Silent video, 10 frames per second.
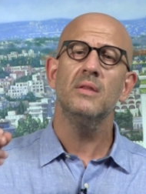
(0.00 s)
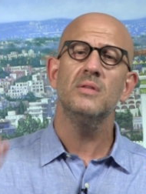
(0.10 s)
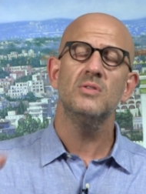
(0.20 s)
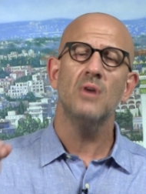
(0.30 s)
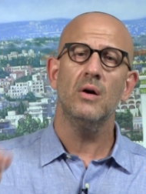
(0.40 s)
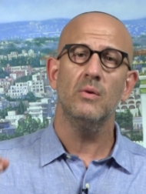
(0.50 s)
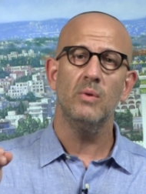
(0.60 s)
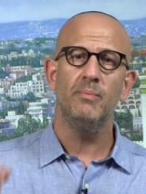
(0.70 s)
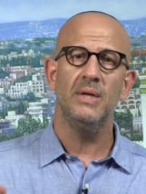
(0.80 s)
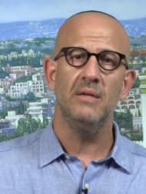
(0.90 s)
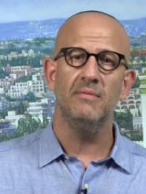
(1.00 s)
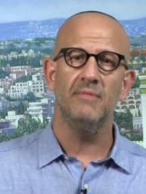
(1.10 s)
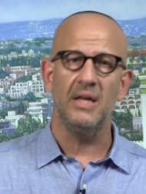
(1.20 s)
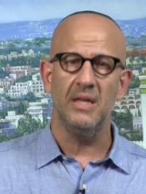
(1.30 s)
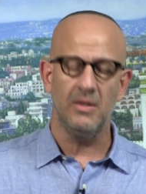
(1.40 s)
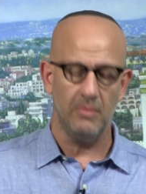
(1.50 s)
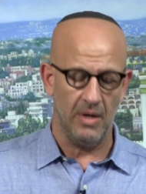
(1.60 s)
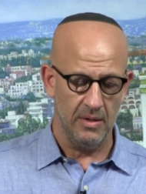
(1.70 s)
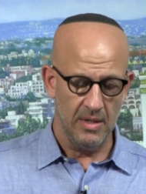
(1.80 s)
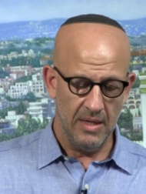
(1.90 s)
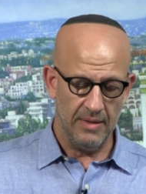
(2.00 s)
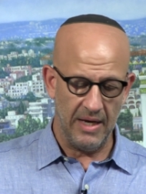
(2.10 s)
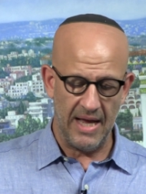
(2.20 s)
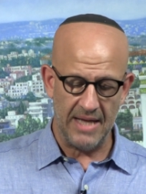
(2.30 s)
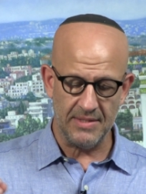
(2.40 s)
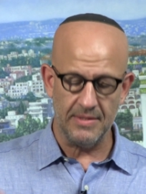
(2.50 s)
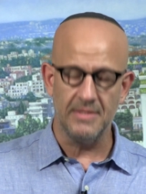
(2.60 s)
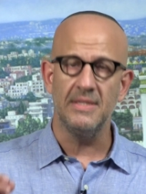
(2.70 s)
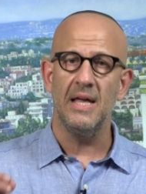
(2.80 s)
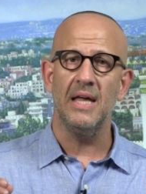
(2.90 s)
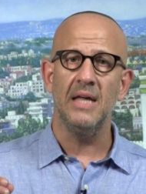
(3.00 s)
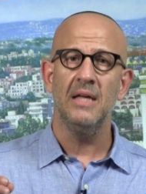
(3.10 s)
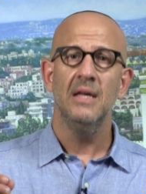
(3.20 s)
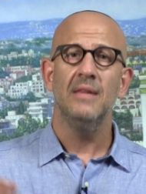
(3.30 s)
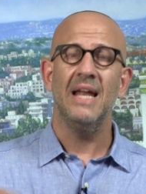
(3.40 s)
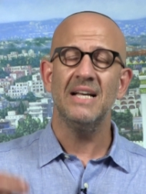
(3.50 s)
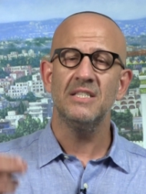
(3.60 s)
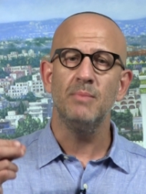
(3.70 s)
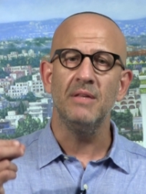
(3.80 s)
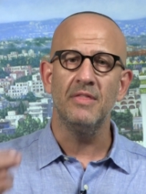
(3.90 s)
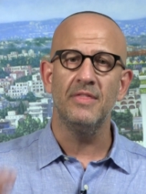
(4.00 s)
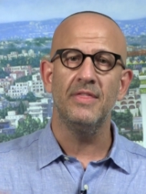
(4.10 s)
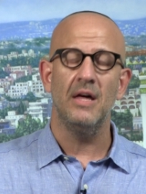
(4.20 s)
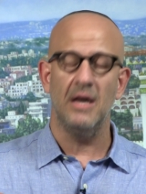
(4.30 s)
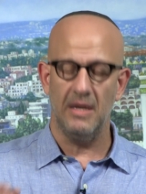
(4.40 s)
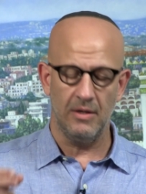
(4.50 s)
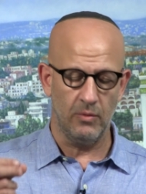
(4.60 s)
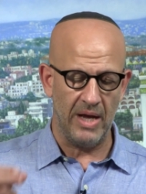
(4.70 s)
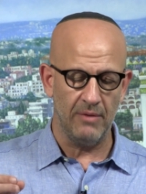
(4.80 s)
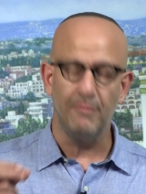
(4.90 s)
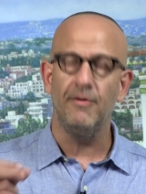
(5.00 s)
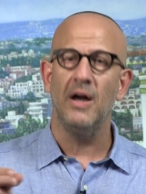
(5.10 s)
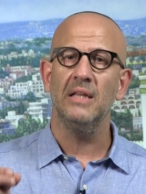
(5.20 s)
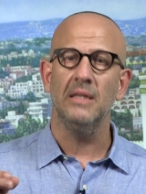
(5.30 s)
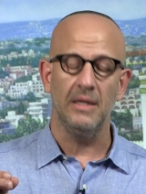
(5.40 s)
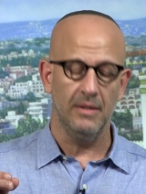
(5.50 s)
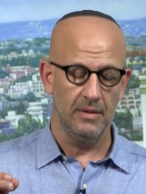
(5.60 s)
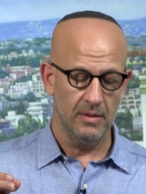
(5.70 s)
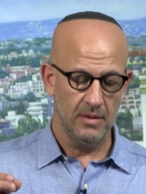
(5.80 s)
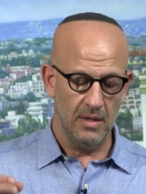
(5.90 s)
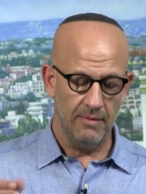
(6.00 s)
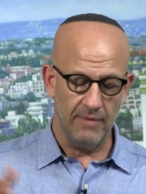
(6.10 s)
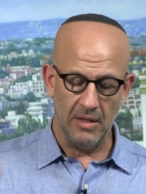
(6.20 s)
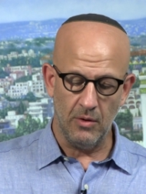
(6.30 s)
Torah repeat in Vayikra that it has to say, that has to be ground finely? We